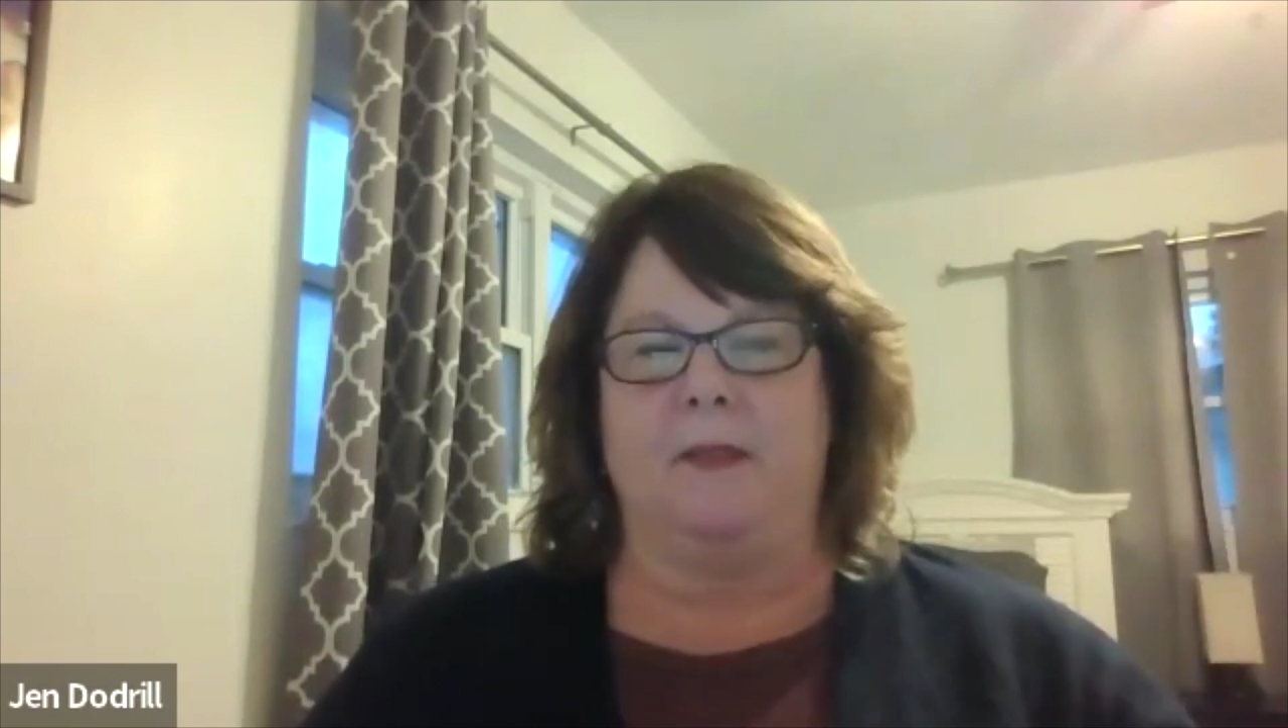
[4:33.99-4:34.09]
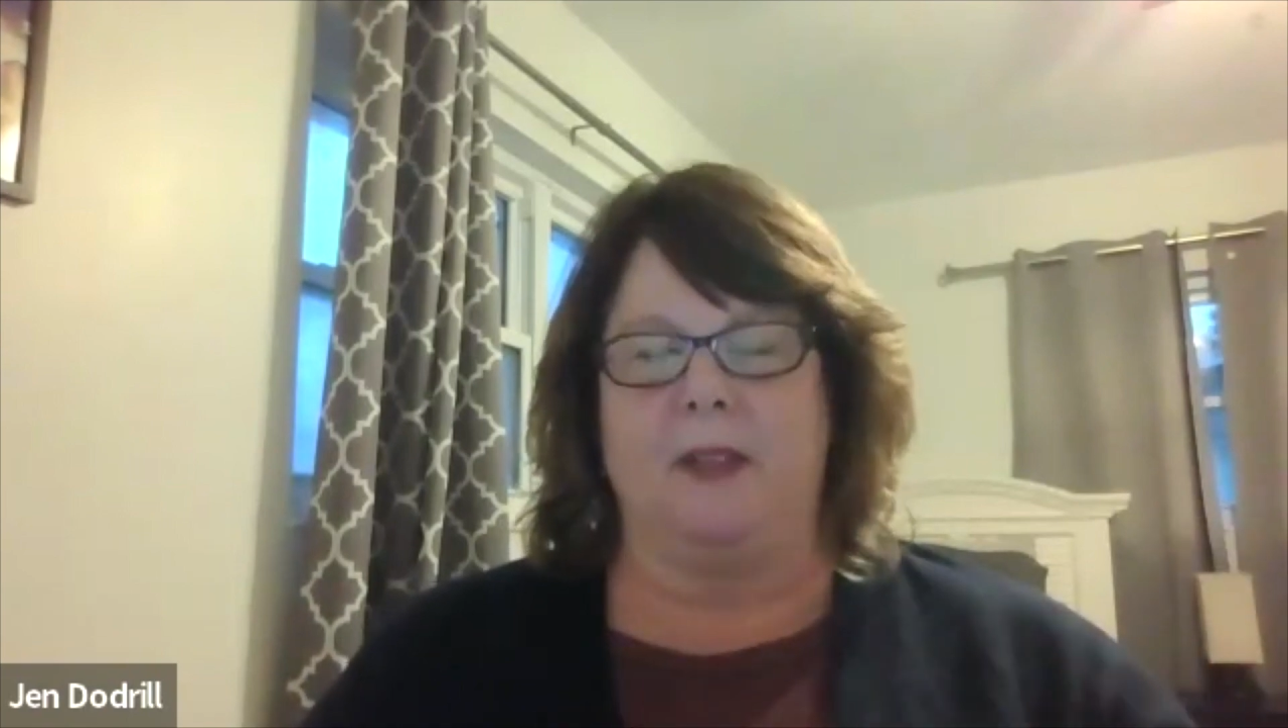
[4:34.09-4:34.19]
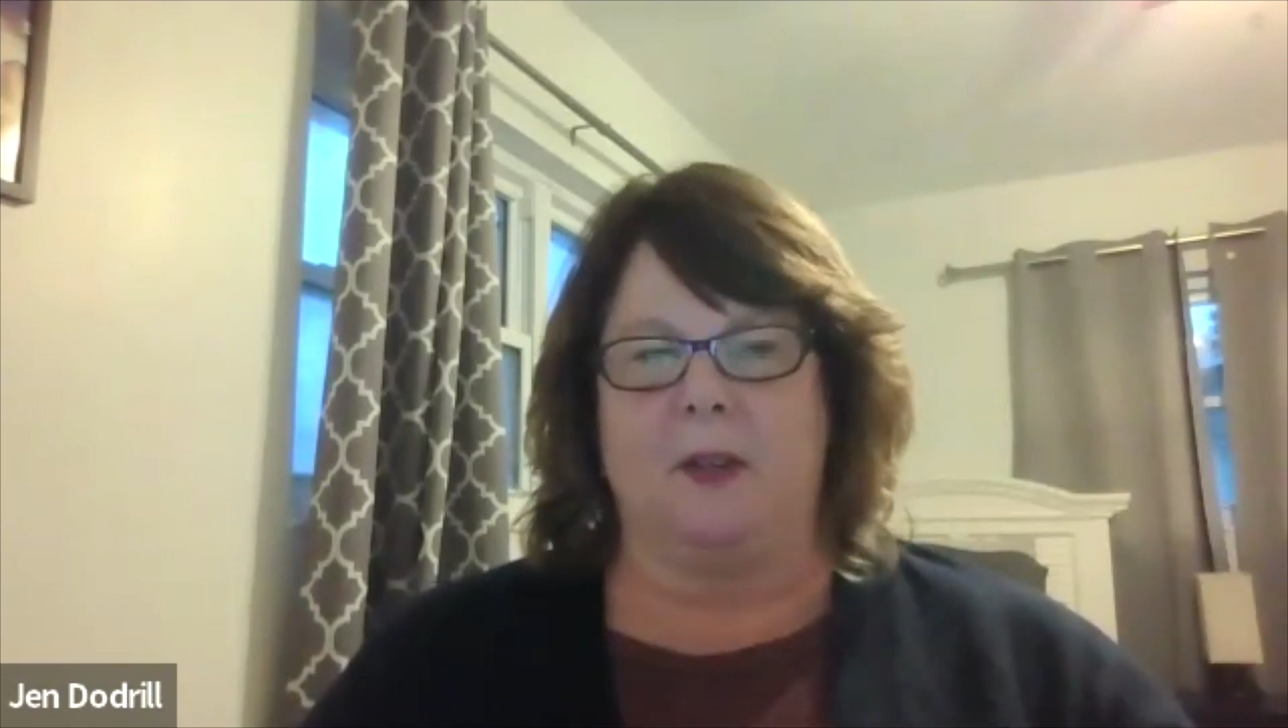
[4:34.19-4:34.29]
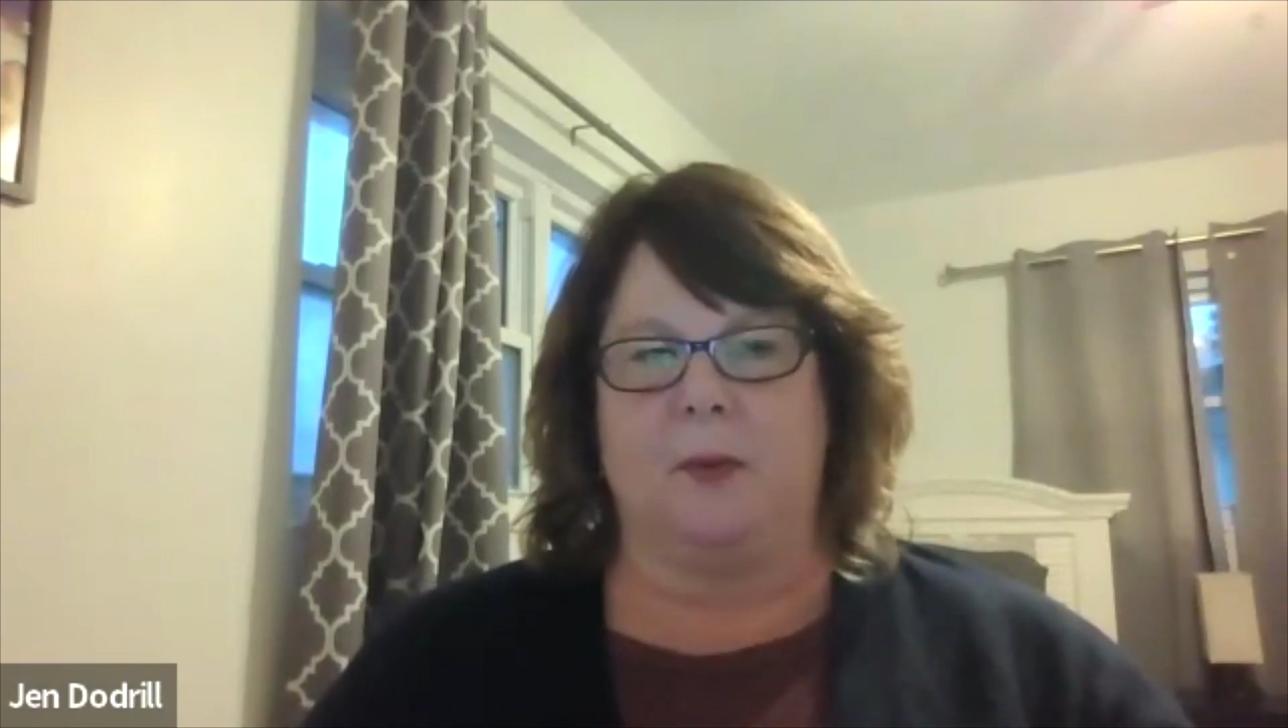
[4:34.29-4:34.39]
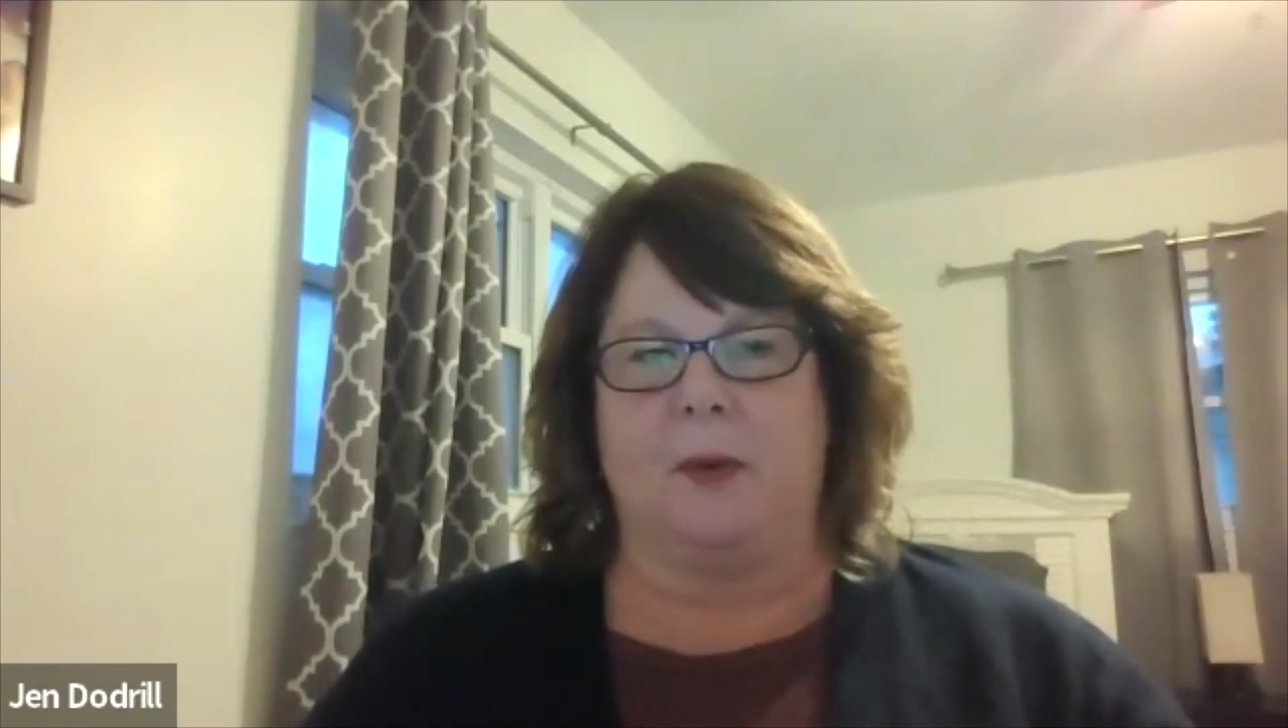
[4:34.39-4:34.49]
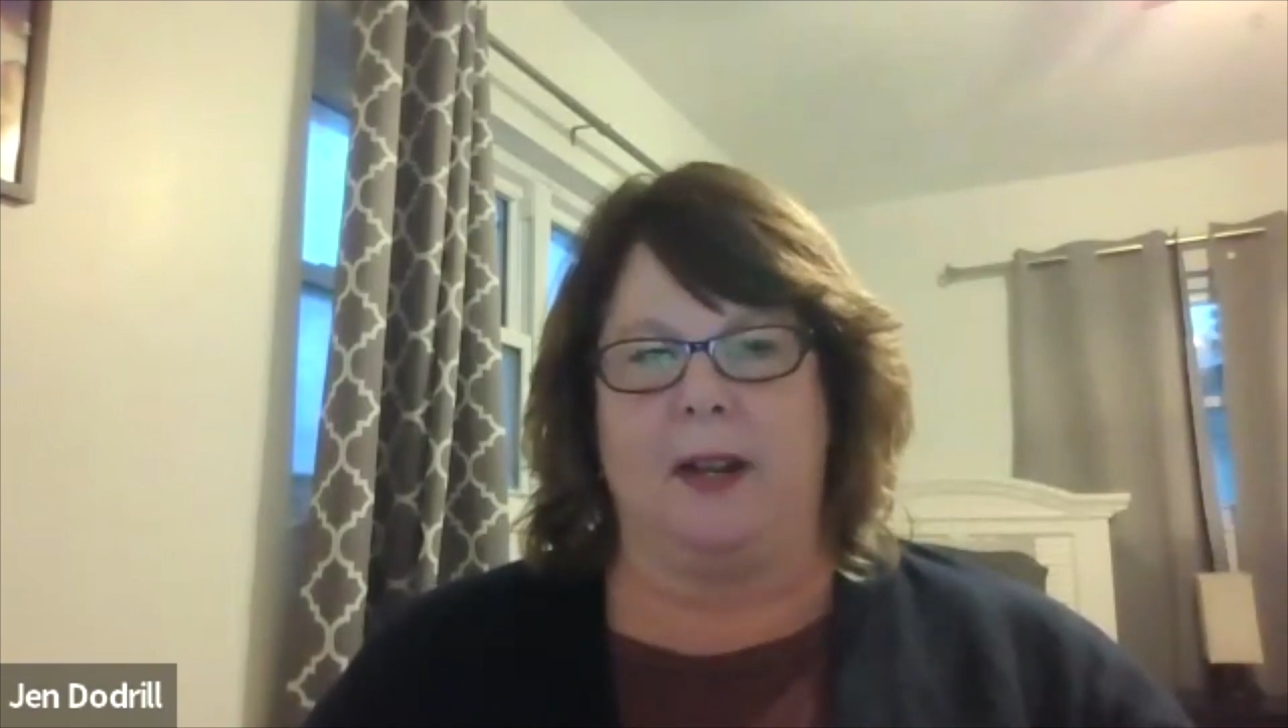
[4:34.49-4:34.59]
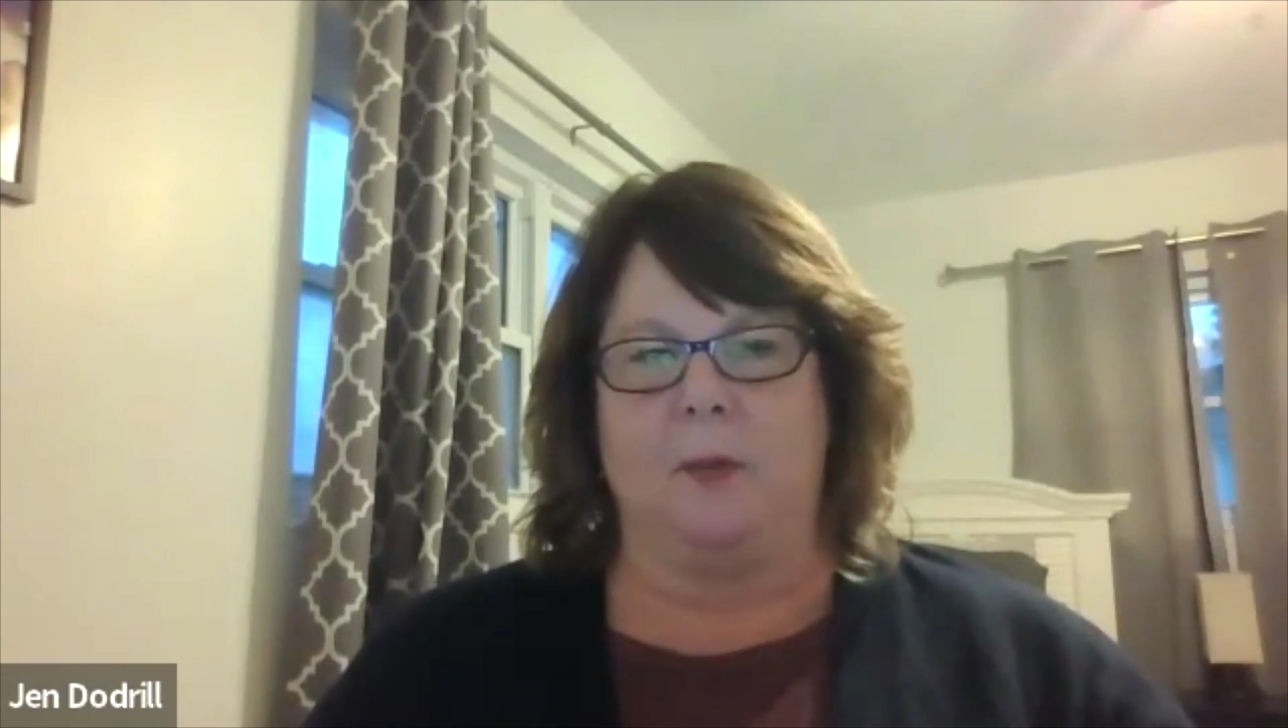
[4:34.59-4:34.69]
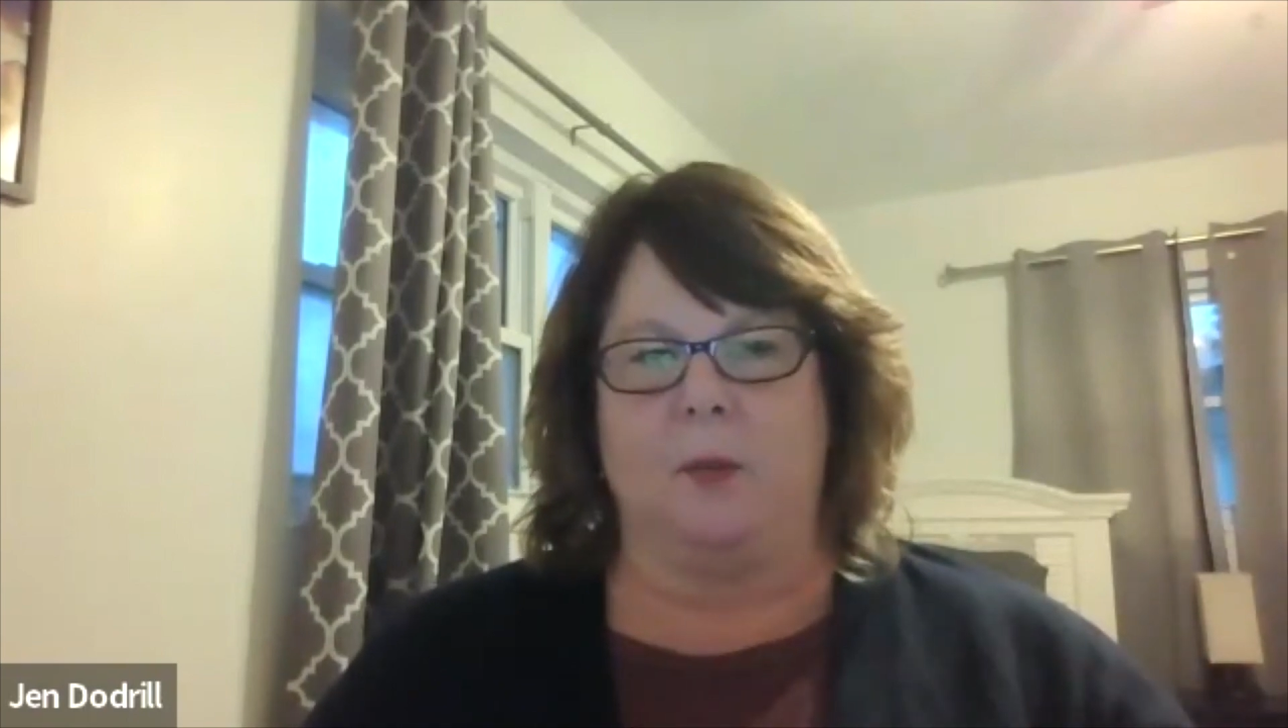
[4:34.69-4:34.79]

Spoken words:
of at the right